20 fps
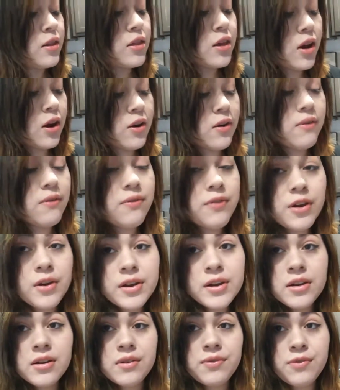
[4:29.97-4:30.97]
They're
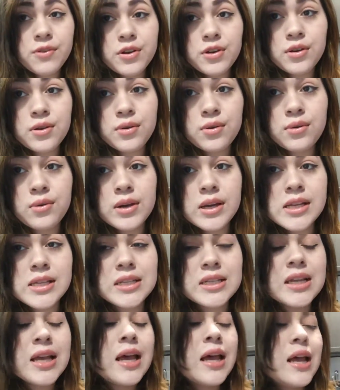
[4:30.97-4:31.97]
very good for you.
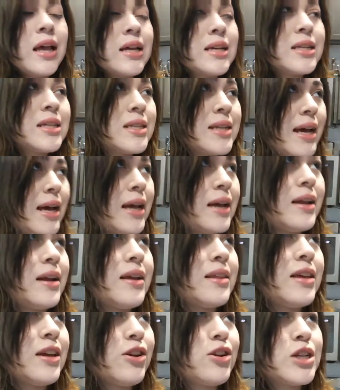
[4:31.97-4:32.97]
It's
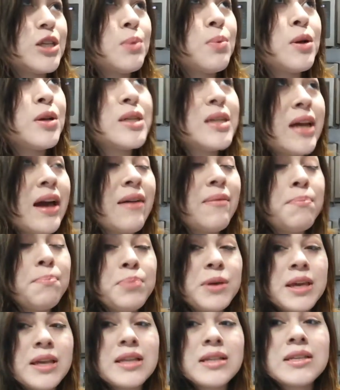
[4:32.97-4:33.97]
said that you're supposed to have
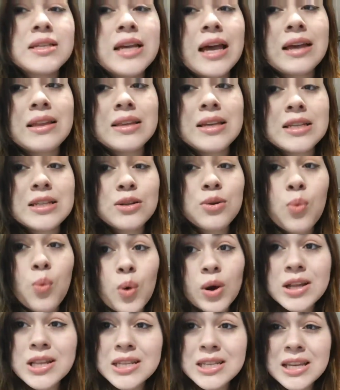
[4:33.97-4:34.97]
beans at least
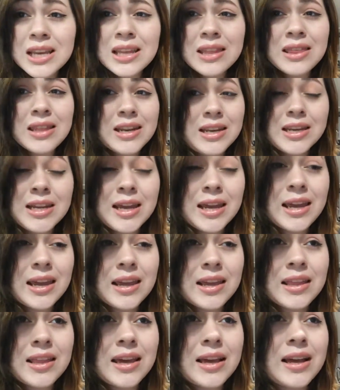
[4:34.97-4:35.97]
once in the
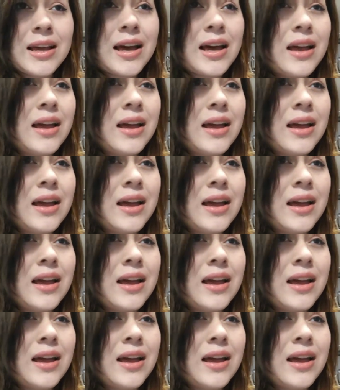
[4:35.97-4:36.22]
day. Like,